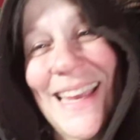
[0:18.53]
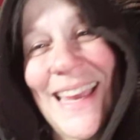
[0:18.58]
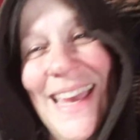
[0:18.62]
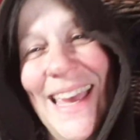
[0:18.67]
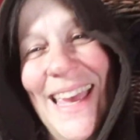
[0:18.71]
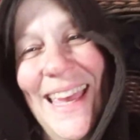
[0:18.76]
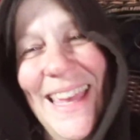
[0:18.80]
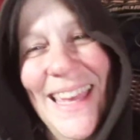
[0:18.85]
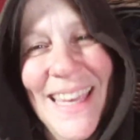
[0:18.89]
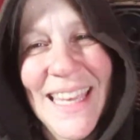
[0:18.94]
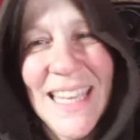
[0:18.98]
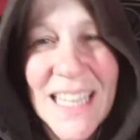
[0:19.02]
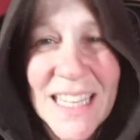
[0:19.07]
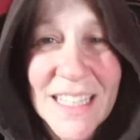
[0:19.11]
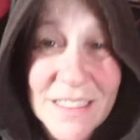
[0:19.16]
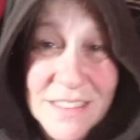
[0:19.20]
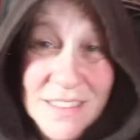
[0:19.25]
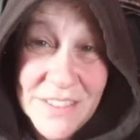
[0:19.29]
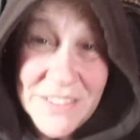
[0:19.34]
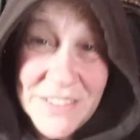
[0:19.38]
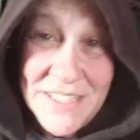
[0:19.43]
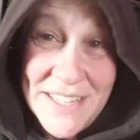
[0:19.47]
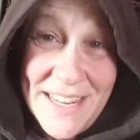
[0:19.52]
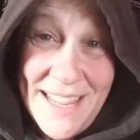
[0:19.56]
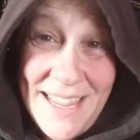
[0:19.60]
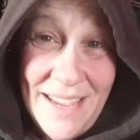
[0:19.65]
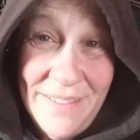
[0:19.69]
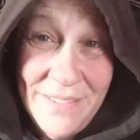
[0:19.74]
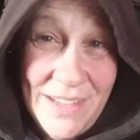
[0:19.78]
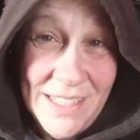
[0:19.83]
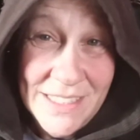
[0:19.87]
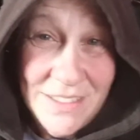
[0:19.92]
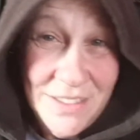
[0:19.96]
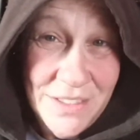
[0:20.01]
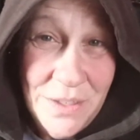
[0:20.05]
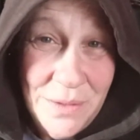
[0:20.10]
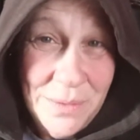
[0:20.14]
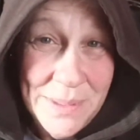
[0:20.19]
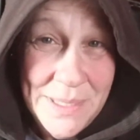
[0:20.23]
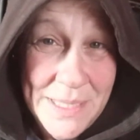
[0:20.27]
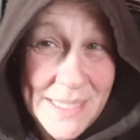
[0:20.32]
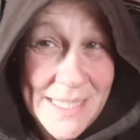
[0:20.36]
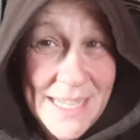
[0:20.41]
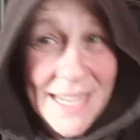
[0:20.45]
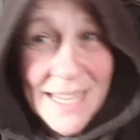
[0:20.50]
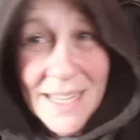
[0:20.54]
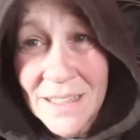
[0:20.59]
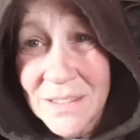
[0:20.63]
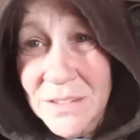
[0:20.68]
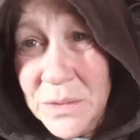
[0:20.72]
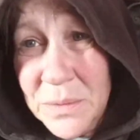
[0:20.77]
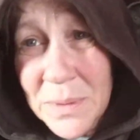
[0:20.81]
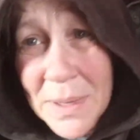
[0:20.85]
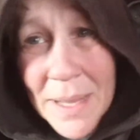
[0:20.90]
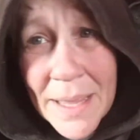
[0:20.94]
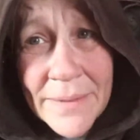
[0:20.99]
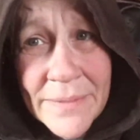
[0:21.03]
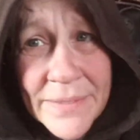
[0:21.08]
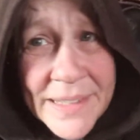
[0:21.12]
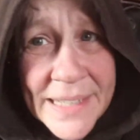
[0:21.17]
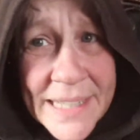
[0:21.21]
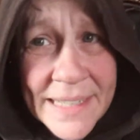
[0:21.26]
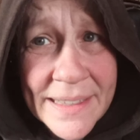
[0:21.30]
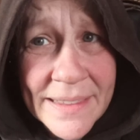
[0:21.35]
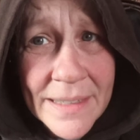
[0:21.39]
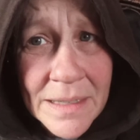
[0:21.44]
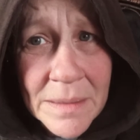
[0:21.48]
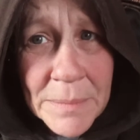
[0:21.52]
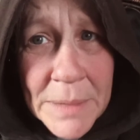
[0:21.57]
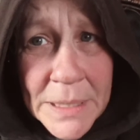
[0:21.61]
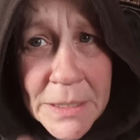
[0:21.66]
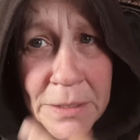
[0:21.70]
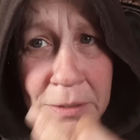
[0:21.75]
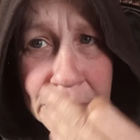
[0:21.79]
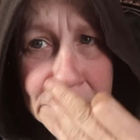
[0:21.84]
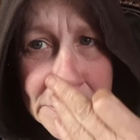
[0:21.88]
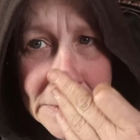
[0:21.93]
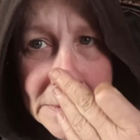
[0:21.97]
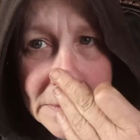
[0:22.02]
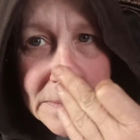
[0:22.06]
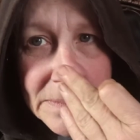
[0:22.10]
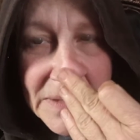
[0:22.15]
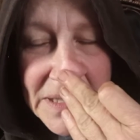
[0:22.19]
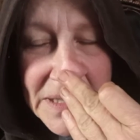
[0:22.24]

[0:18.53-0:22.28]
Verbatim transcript: Yeah. So today I've got to go into town. Do I have anything on my nose?